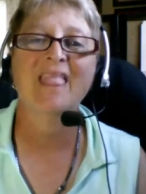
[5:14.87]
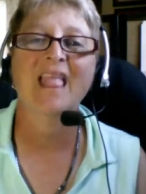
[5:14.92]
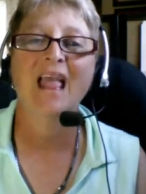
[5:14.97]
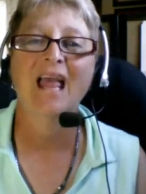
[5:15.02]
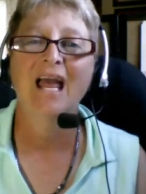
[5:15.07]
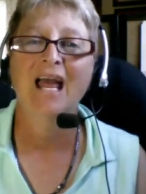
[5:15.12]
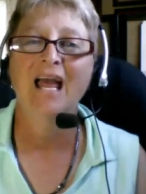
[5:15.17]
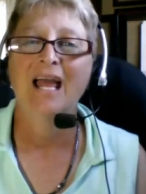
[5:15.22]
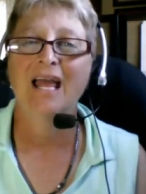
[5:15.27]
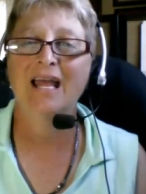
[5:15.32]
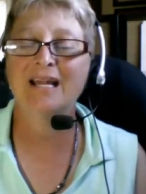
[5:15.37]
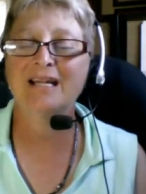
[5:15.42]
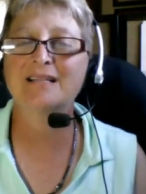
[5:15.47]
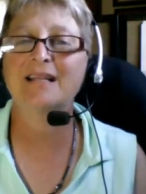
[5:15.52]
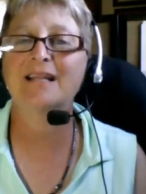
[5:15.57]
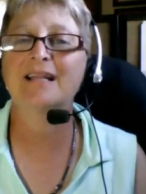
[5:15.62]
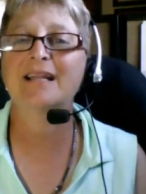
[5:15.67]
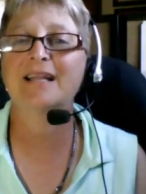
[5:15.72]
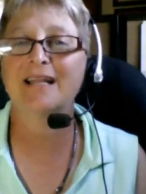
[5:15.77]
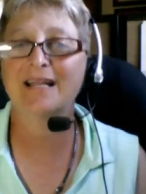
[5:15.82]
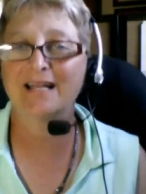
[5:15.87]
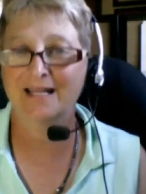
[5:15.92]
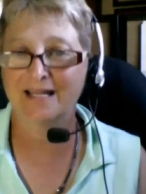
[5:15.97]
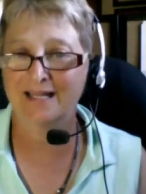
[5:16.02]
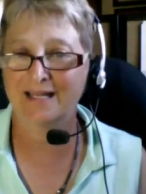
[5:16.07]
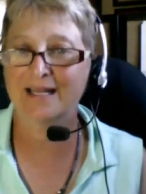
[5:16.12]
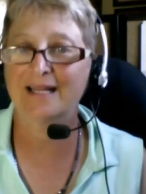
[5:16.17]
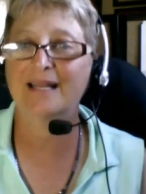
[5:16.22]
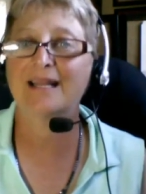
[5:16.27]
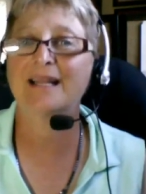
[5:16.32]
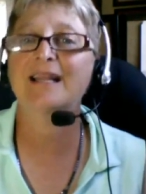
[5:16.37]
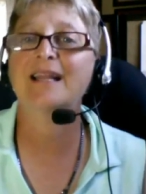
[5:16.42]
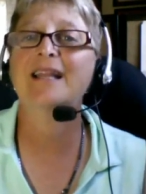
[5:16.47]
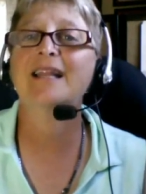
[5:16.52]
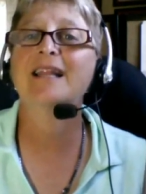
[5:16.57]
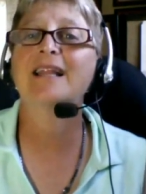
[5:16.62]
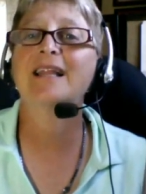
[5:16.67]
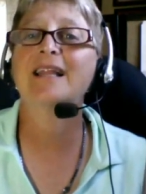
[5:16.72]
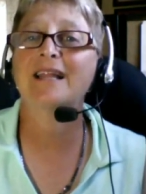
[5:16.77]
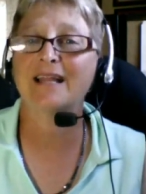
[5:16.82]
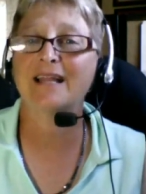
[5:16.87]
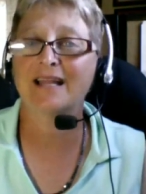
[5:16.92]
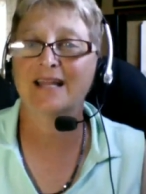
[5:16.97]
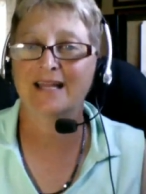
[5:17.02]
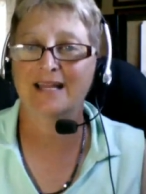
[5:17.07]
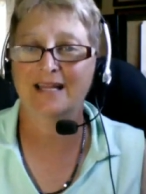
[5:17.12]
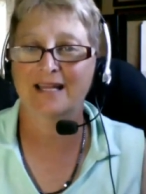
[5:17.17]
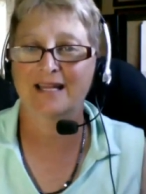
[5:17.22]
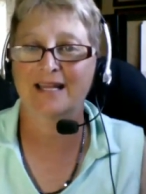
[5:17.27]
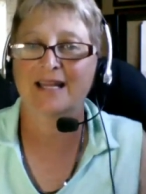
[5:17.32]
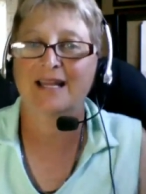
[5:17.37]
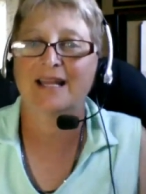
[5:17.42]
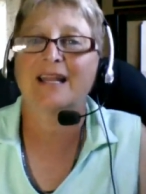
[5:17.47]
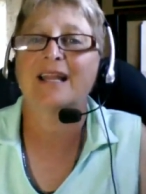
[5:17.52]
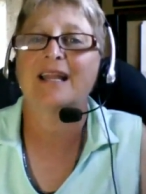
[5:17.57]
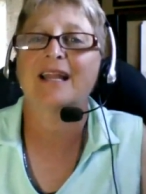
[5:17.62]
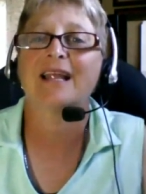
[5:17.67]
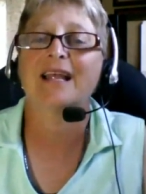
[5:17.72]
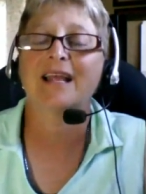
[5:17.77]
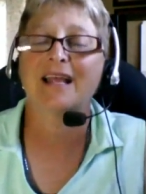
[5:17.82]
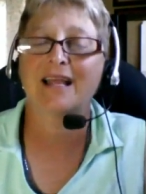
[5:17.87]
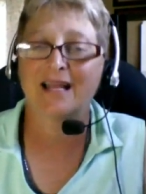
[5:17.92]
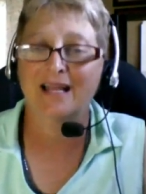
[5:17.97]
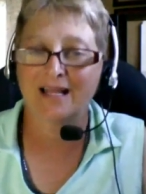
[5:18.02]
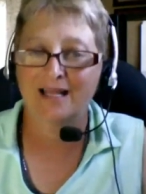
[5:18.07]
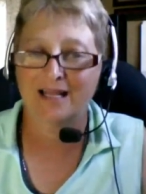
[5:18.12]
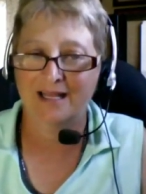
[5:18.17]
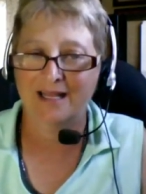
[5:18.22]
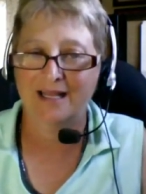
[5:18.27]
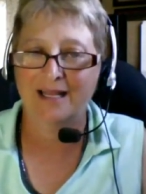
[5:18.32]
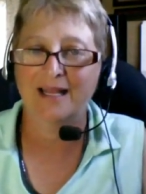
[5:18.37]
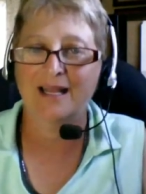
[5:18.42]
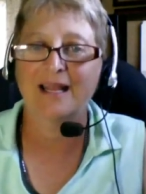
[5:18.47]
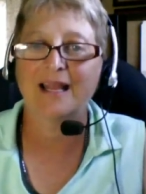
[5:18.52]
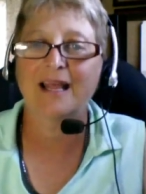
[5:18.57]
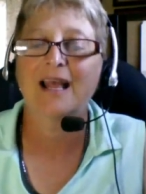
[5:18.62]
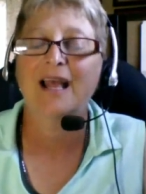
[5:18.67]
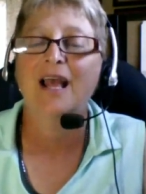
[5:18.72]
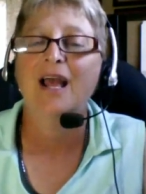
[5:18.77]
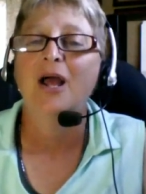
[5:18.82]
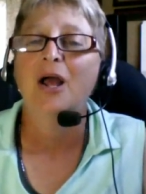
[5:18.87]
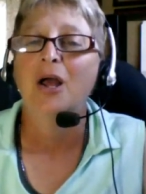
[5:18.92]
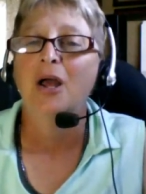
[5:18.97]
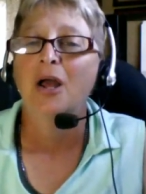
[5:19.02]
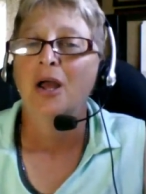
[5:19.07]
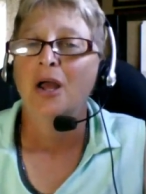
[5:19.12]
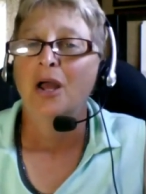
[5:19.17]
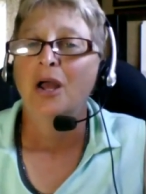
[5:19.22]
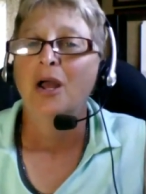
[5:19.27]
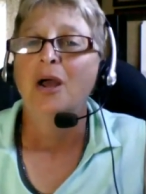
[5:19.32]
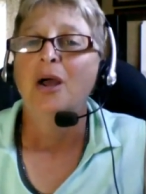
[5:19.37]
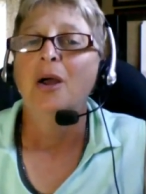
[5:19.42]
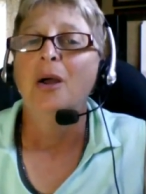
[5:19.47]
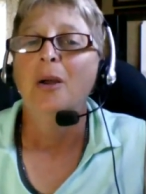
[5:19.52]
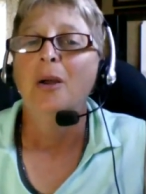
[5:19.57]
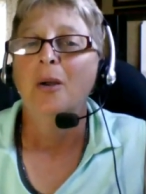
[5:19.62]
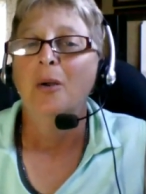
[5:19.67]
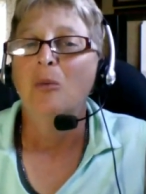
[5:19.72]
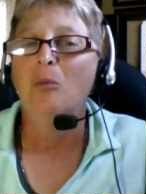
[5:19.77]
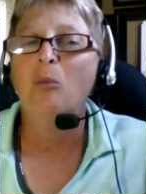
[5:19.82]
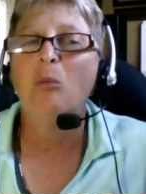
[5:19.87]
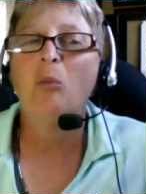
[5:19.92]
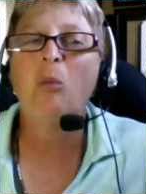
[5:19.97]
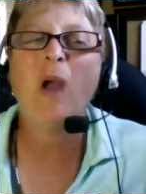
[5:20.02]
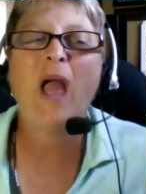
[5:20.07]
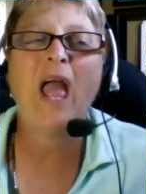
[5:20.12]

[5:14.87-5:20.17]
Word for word: And I made some other pickleballers who had never heard about where the heck is the pantry.